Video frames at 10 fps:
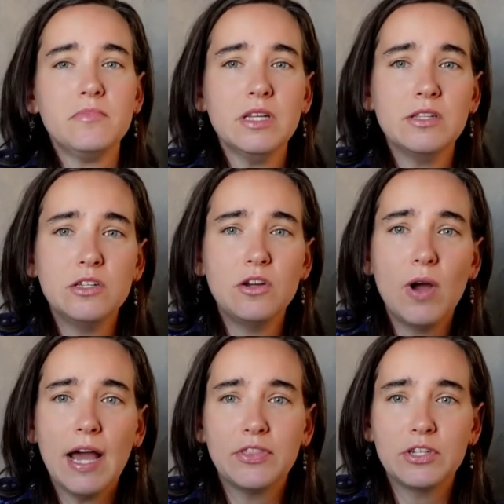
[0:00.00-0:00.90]
So
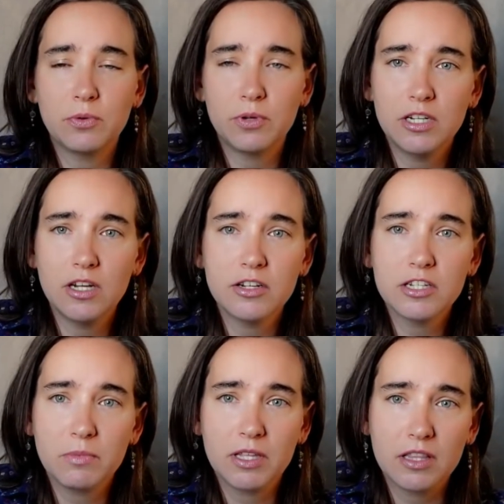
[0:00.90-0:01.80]
at the $20
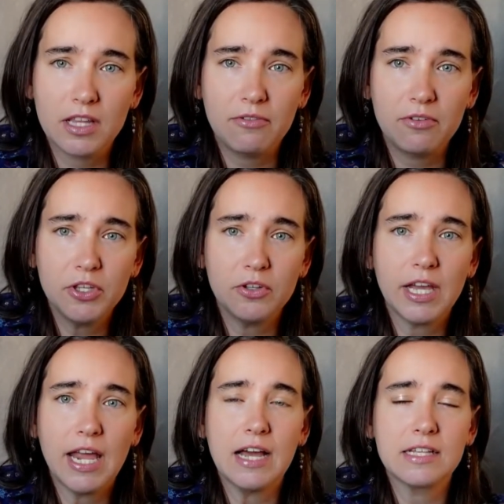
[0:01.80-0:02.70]
a month level, you'll
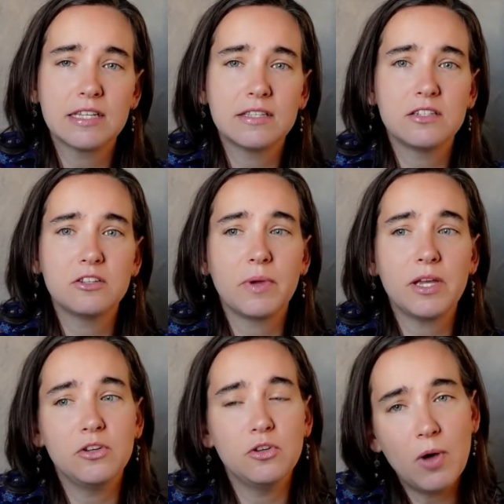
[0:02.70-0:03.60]
get access to my
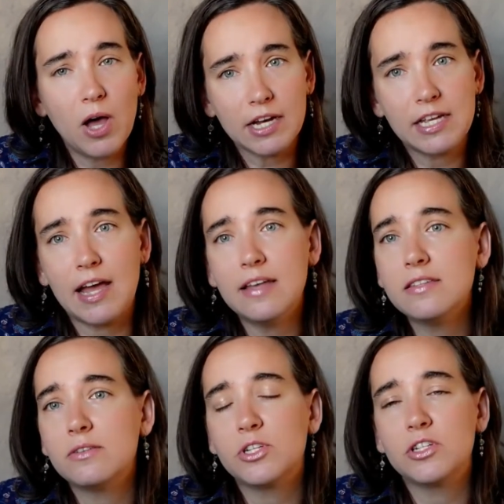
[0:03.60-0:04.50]
new
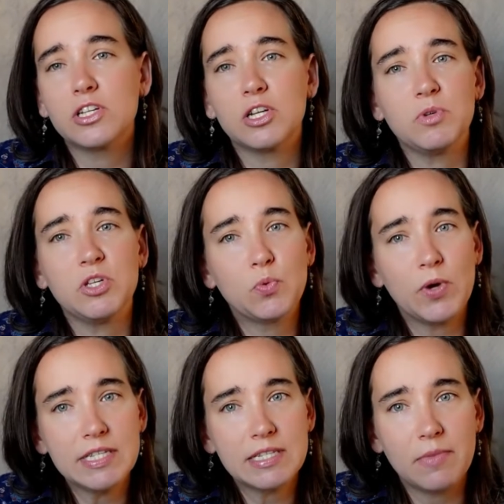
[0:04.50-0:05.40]
podcast, which is going to be
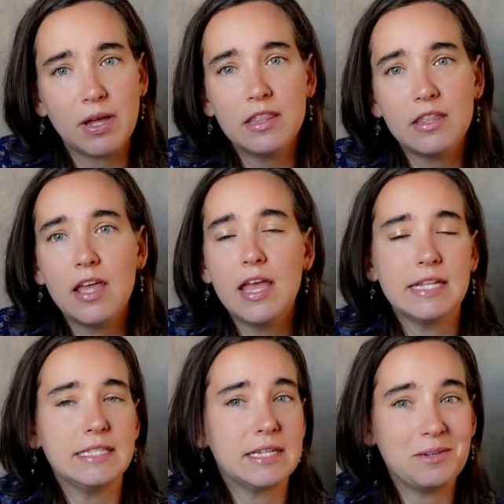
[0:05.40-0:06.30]
twice a month.
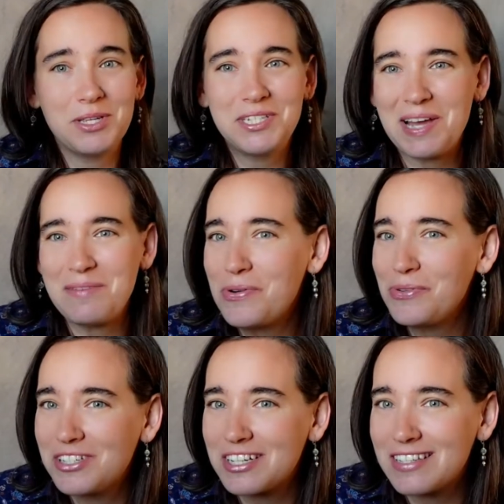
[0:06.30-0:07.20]
It's going to be
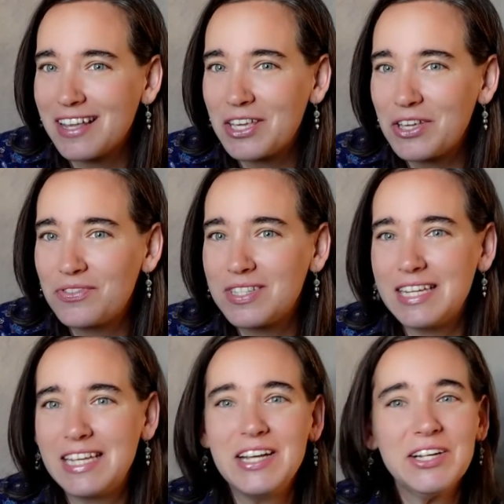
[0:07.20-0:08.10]
demos, just like you've
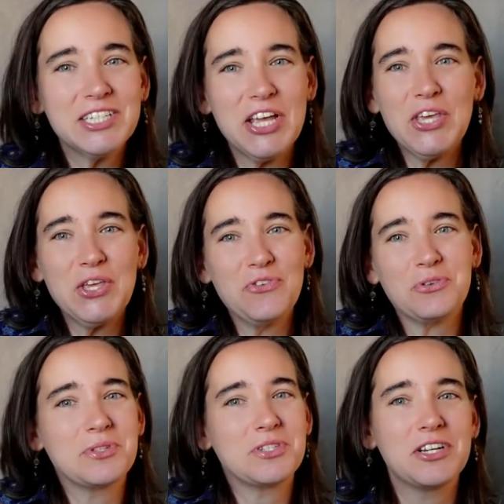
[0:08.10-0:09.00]
seen here, taking you
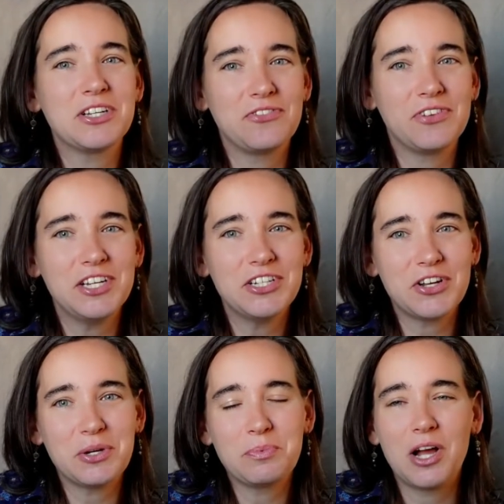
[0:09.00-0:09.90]
from start to finish
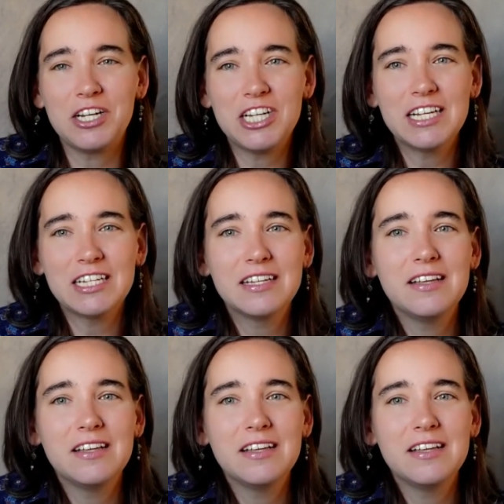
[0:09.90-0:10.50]
on a project.